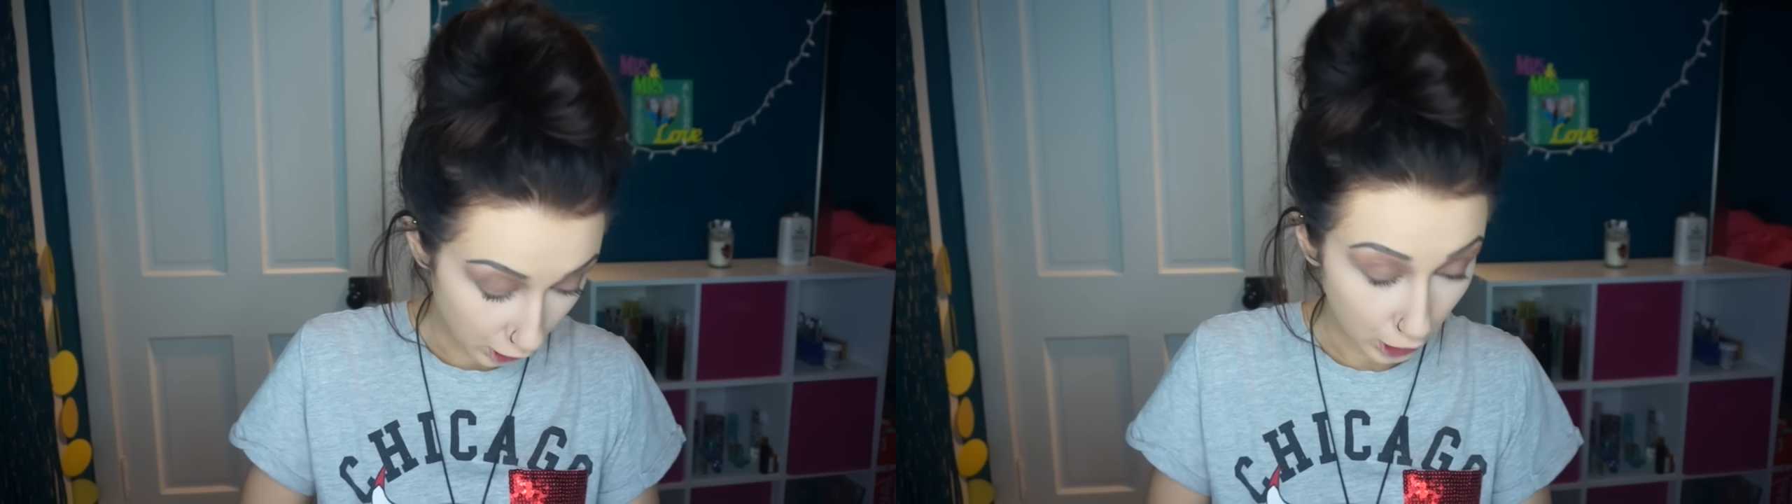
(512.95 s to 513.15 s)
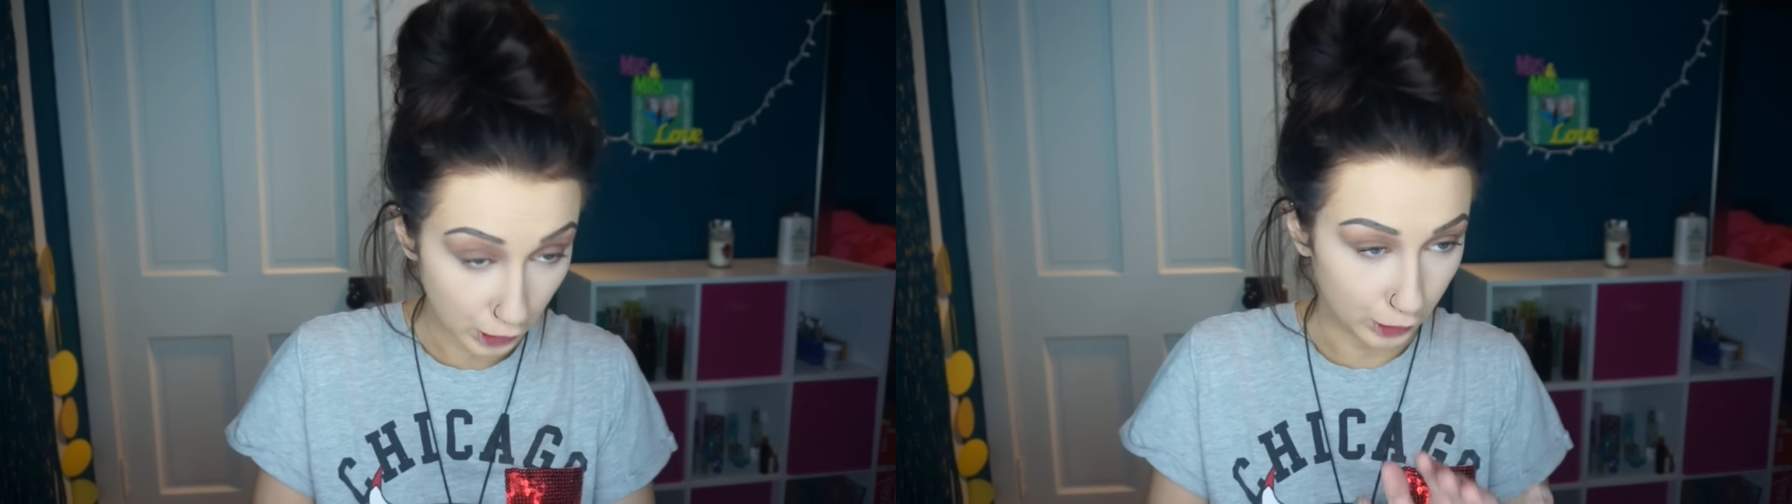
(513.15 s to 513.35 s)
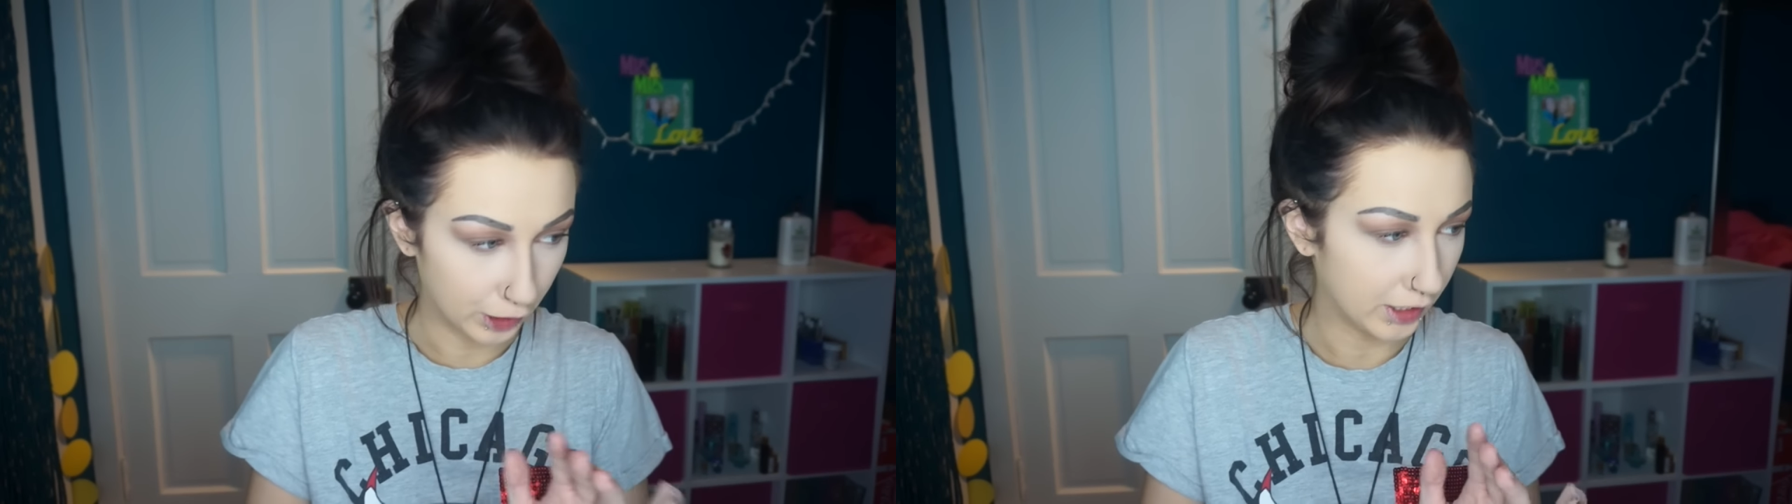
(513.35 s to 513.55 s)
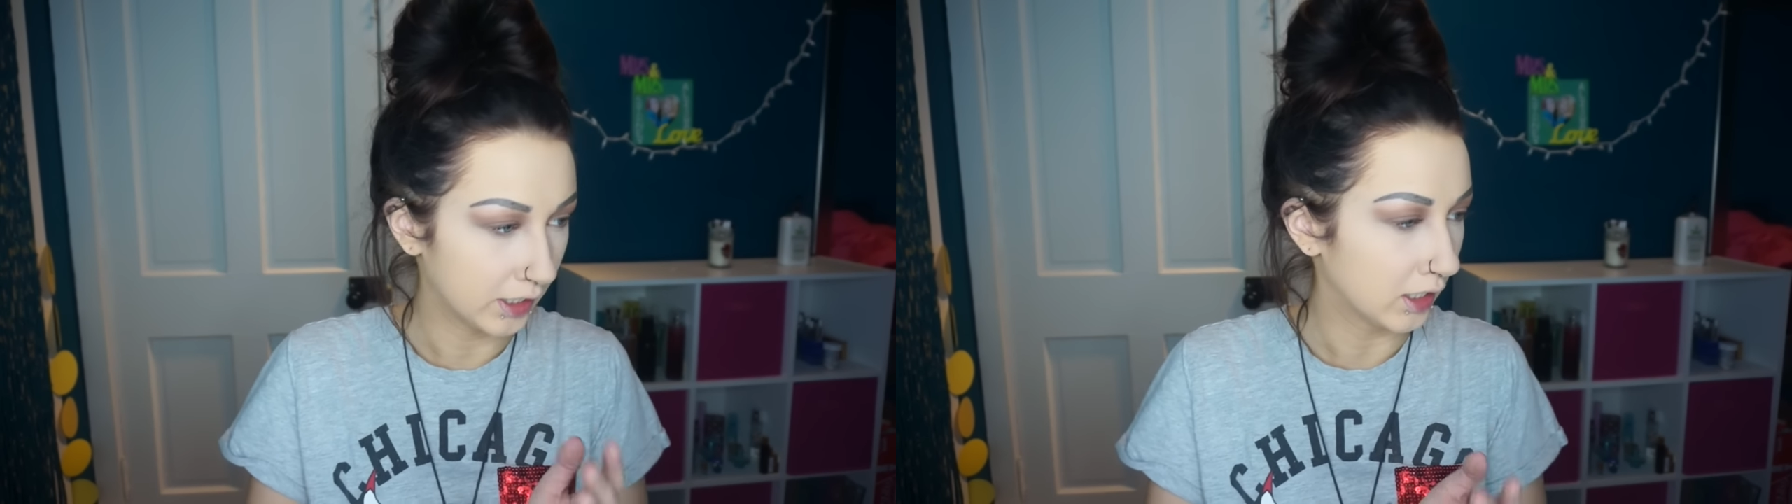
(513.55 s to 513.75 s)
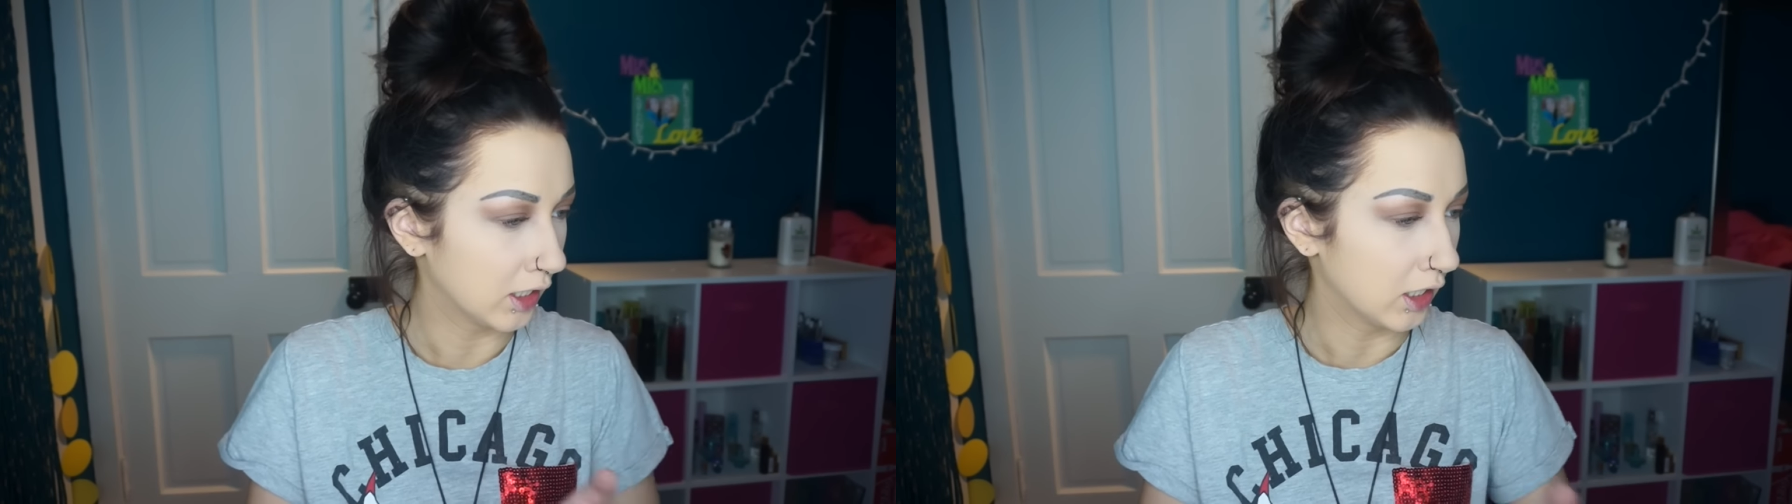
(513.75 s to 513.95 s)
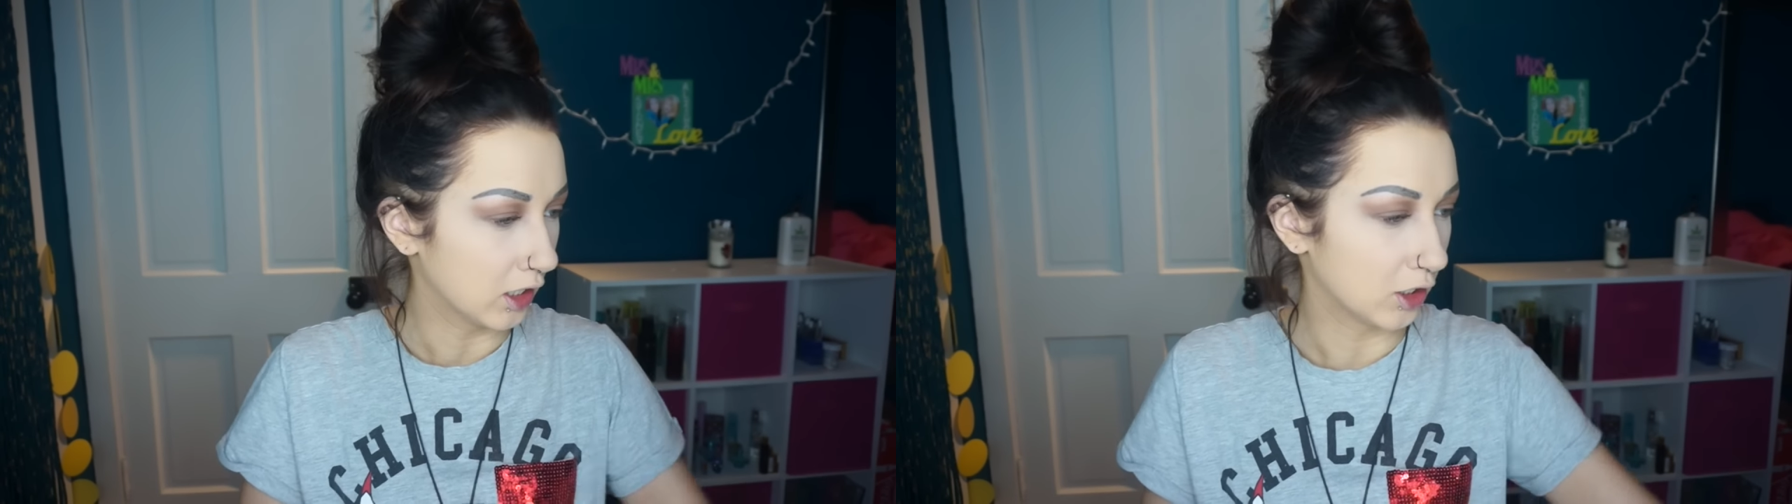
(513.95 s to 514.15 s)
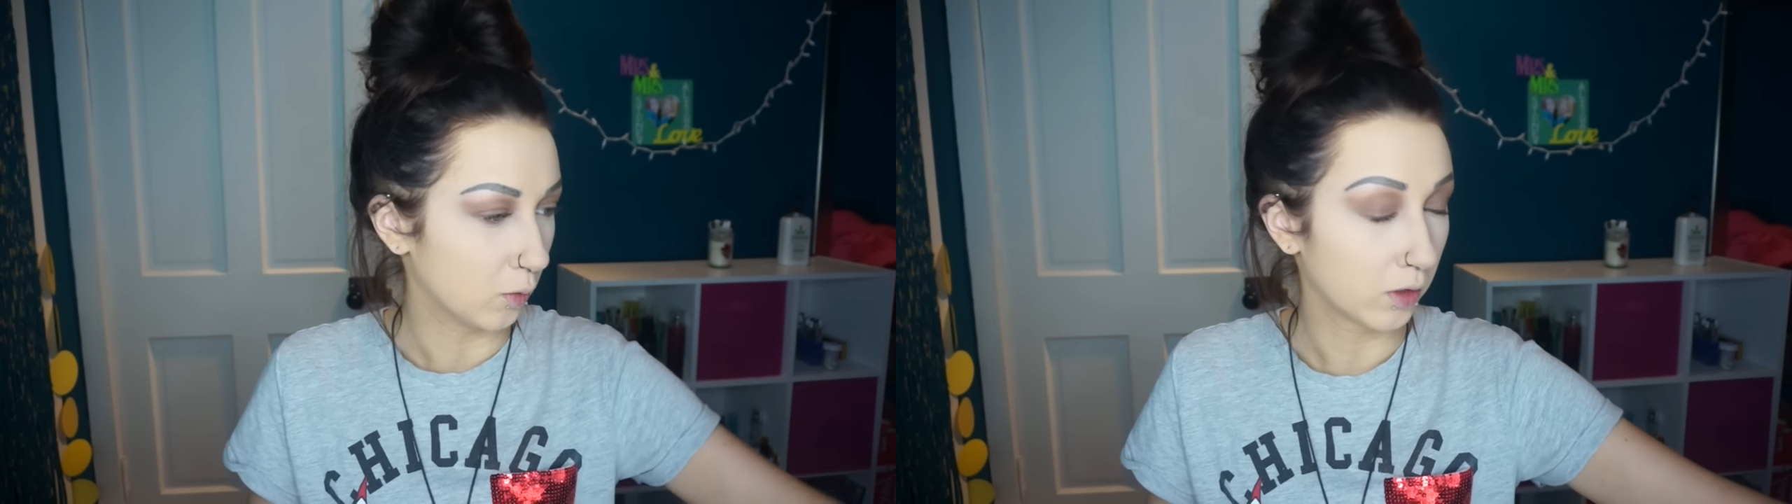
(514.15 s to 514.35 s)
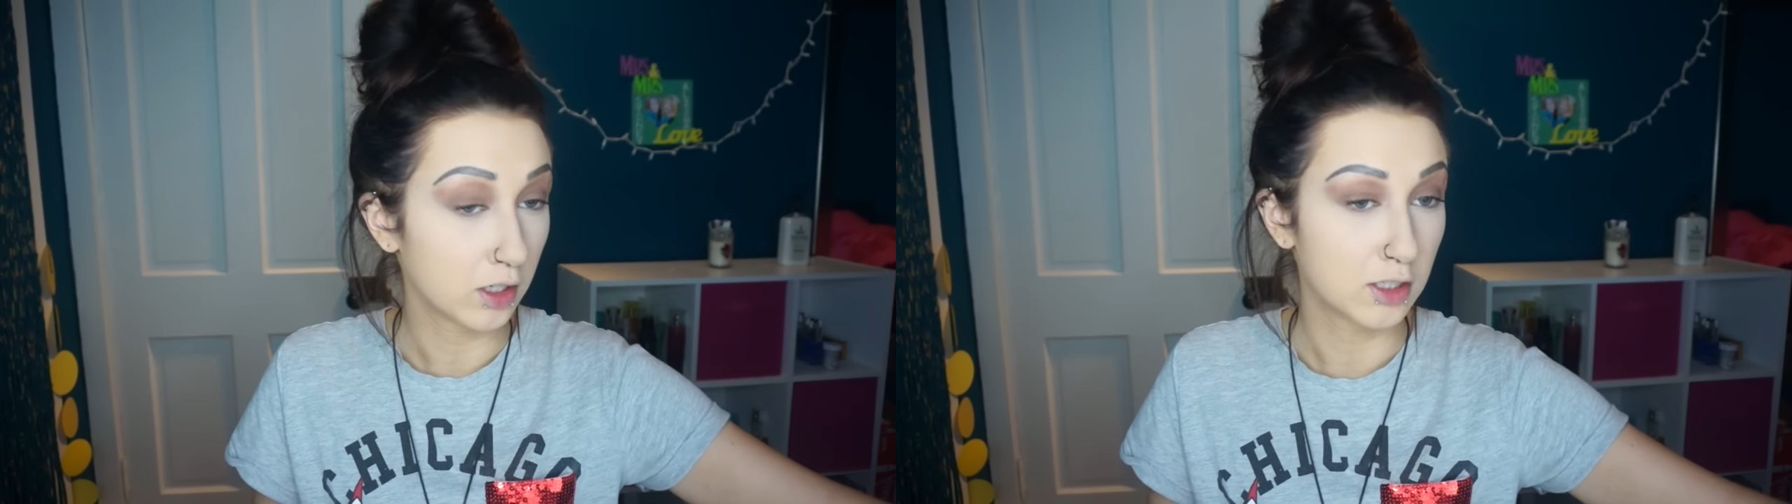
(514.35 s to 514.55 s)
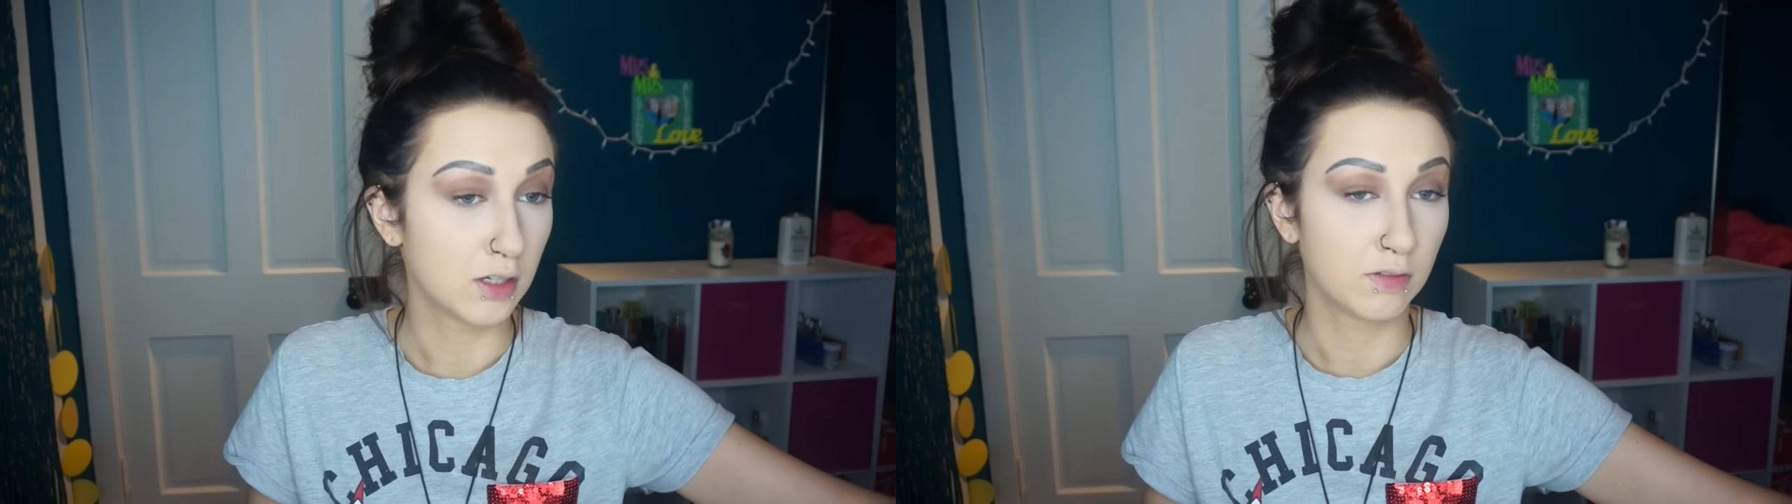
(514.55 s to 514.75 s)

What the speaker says: killer. So we're gonna see